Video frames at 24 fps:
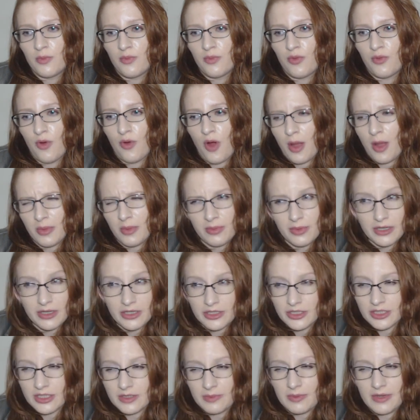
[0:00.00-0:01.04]

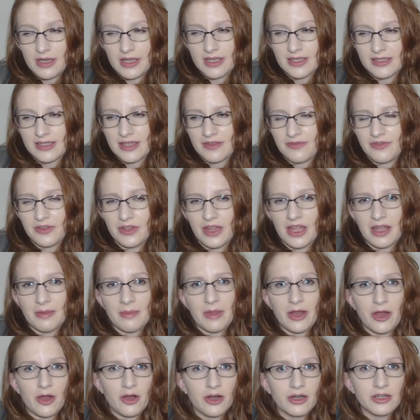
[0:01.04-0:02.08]
Probably just because I feel like
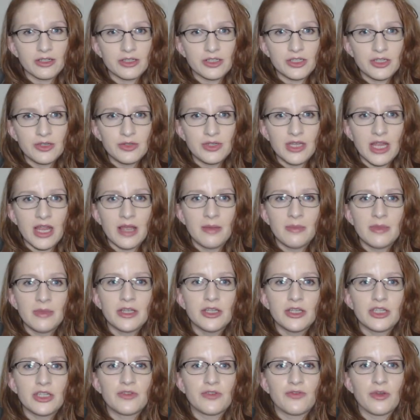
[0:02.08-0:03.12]
my heart's too
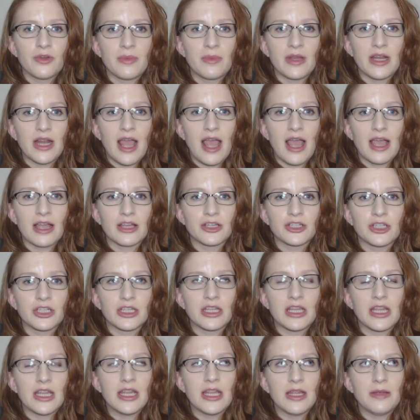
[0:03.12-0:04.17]
damaged for me to
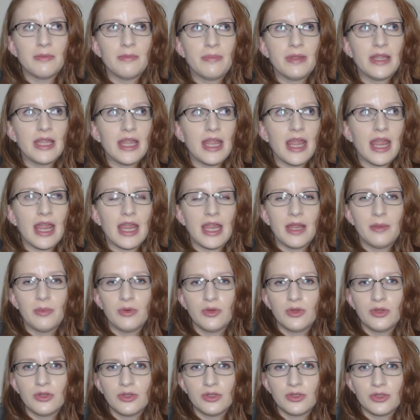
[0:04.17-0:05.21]
actually be
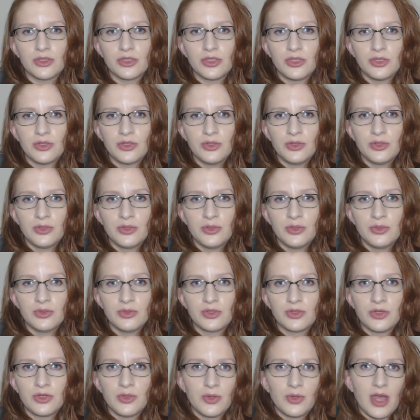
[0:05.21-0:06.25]
able to
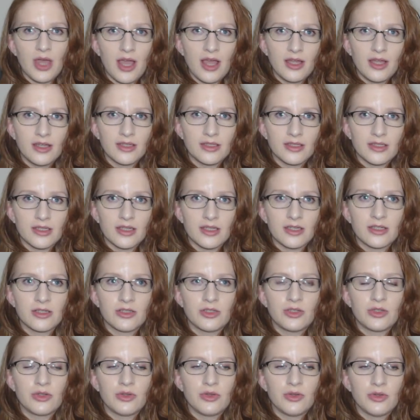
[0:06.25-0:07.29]
do that and
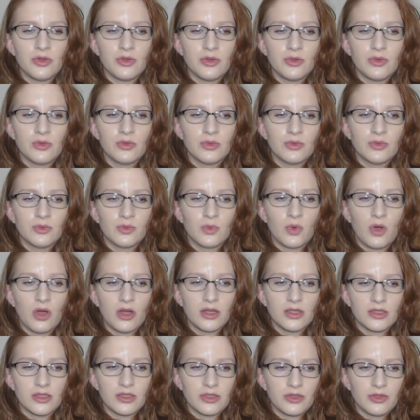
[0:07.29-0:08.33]
to
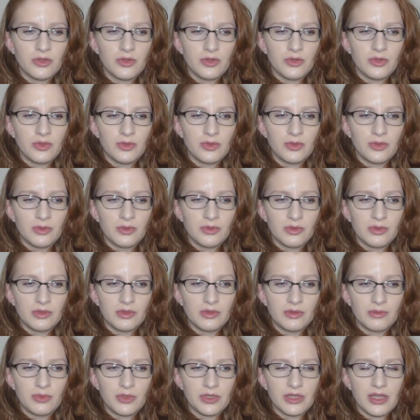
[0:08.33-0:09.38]
want to
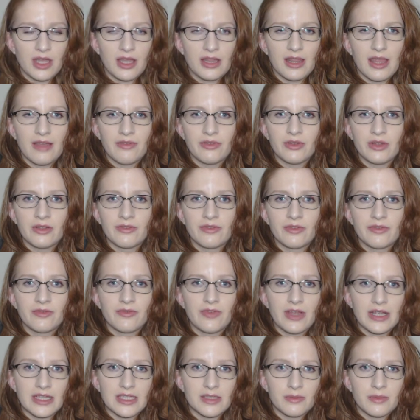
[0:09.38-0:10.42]
put that level of
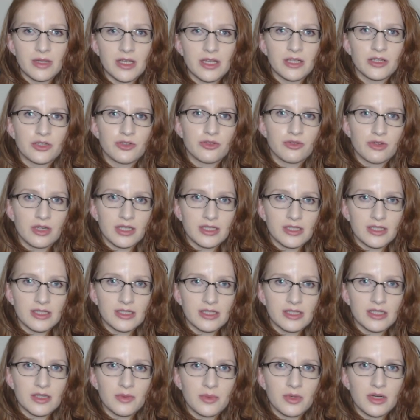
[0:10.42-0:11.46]
investment and trust
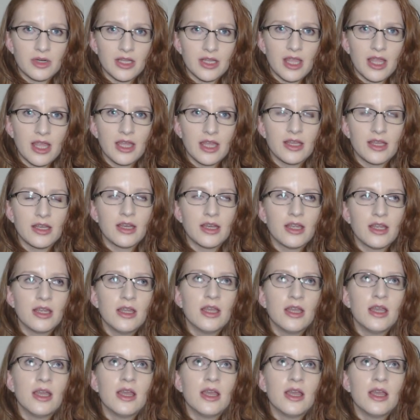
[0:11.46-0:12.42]
in someone again.